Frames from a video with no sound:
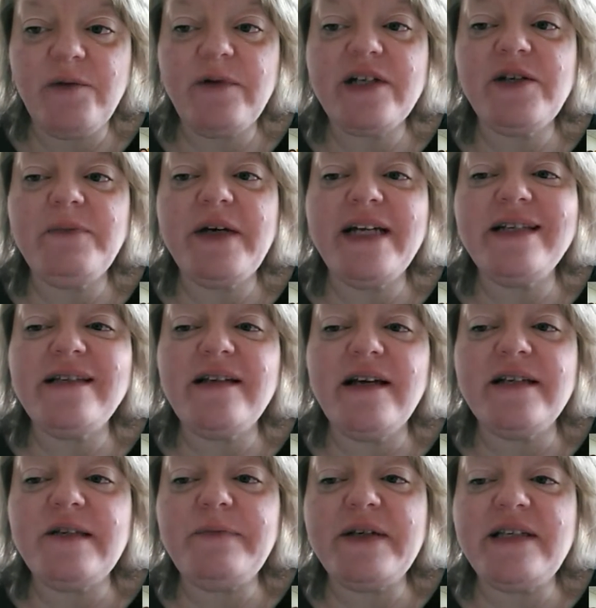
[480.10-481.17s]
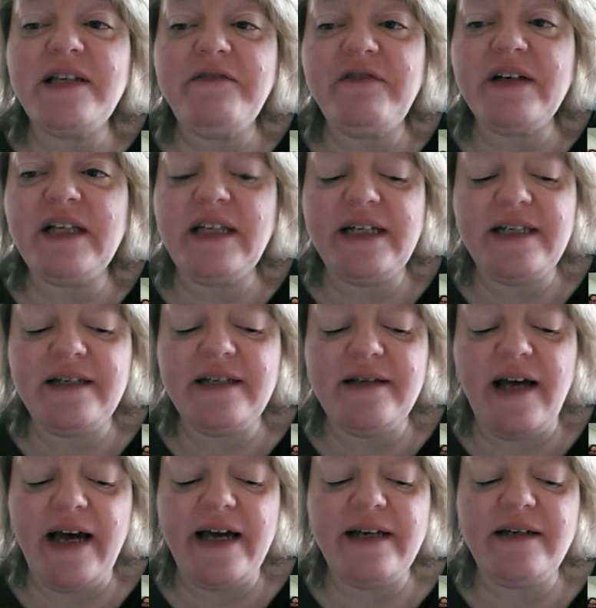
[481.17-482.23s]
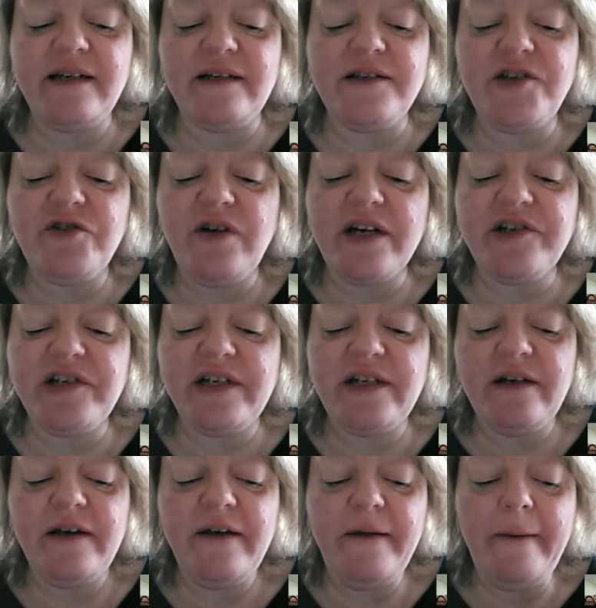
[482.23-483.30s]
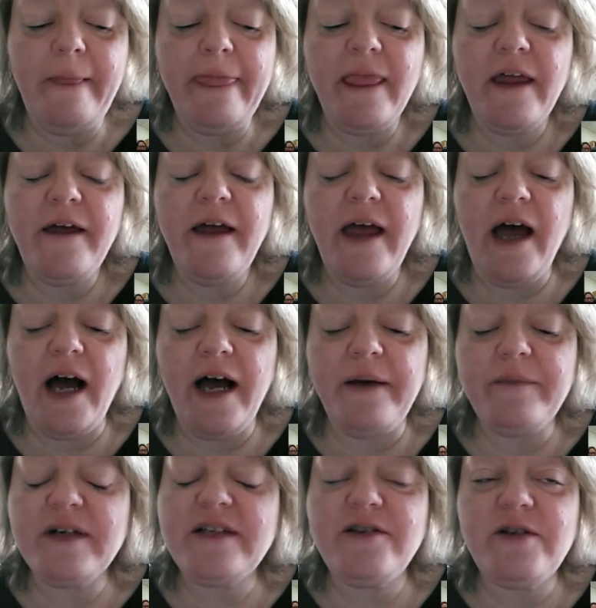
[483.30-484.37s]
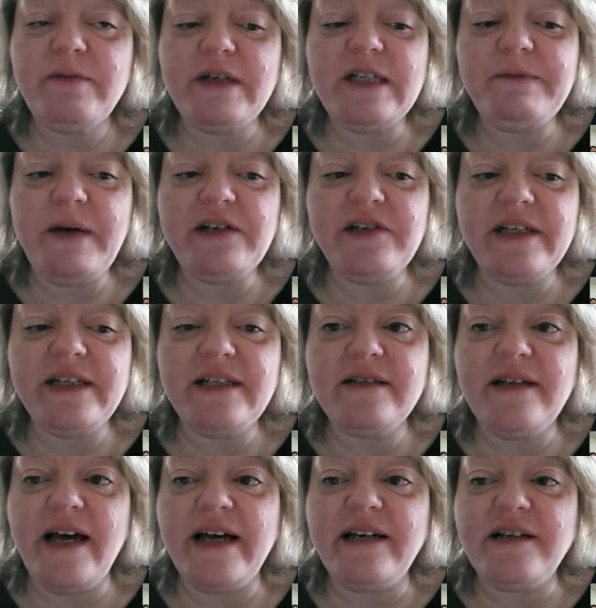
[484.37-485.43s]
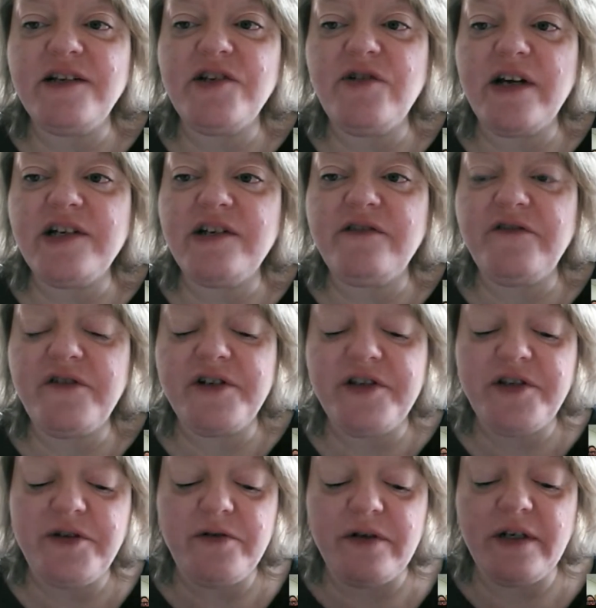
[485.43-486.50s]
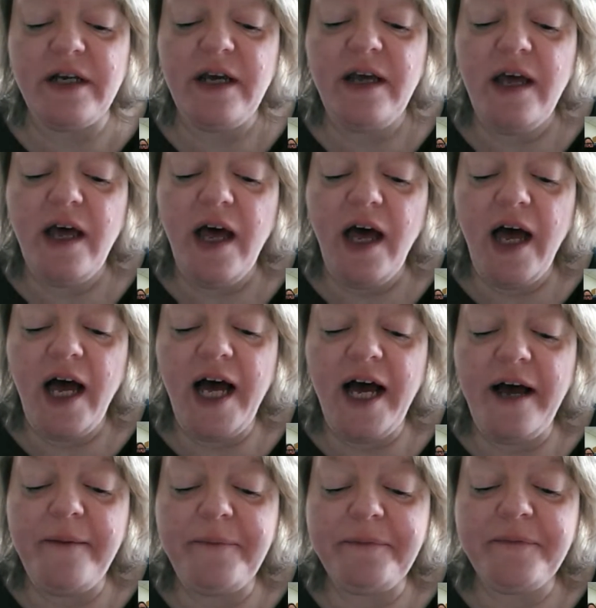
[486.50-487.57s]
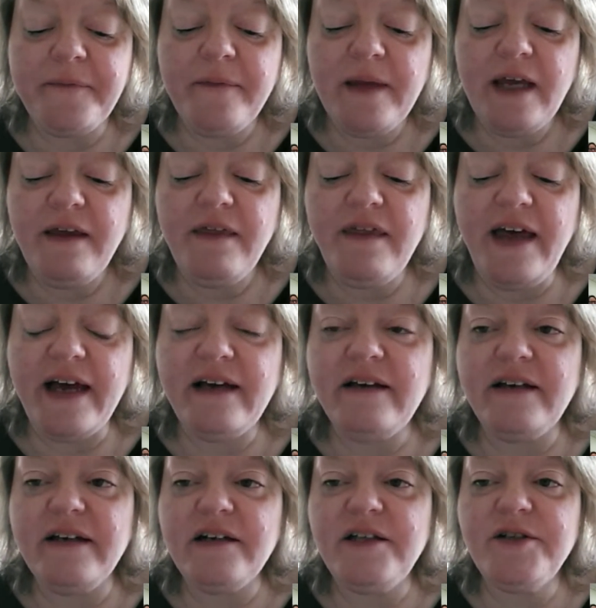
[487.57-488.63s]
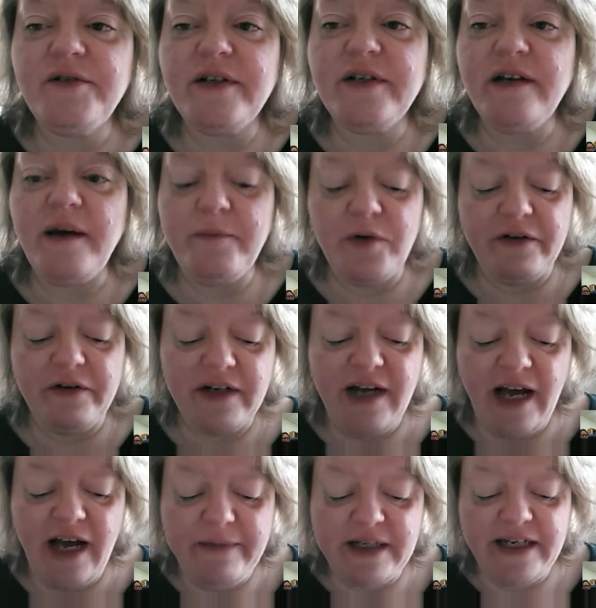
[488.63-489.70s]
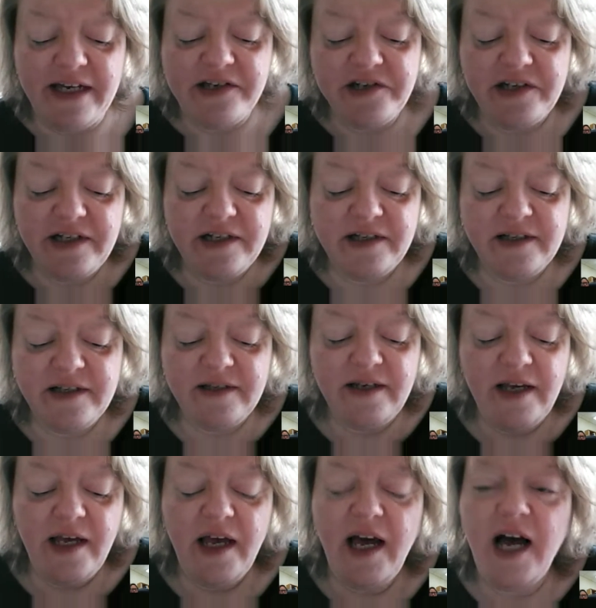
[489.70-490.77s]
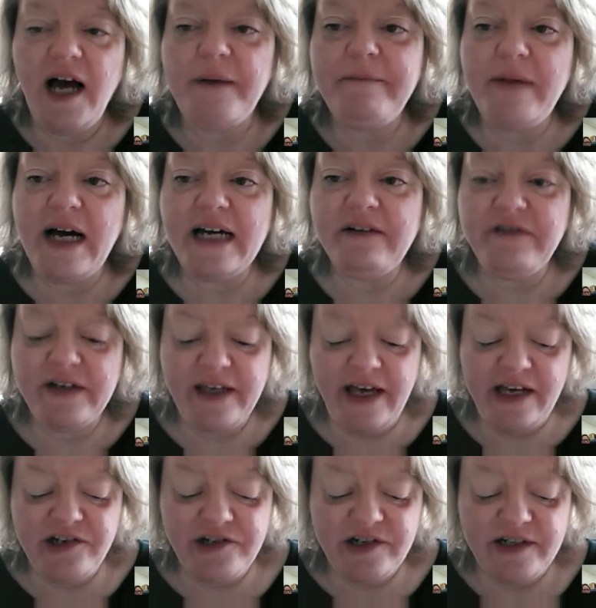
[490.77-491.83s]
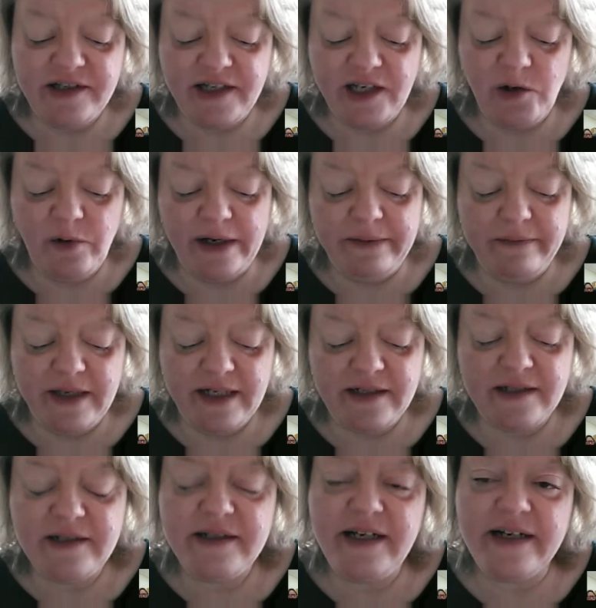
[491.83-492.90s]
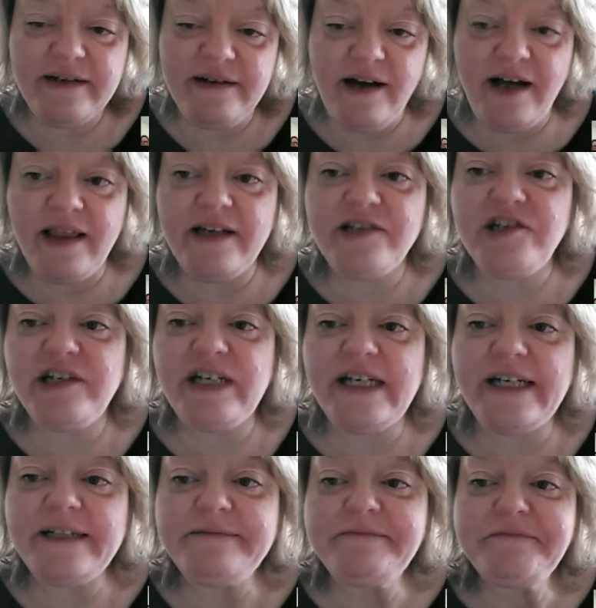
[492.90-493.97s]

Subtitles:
which means a specifically designed instruction, specially designed instruction for a student that could include a number of accommodations, modifications, equipment, technology,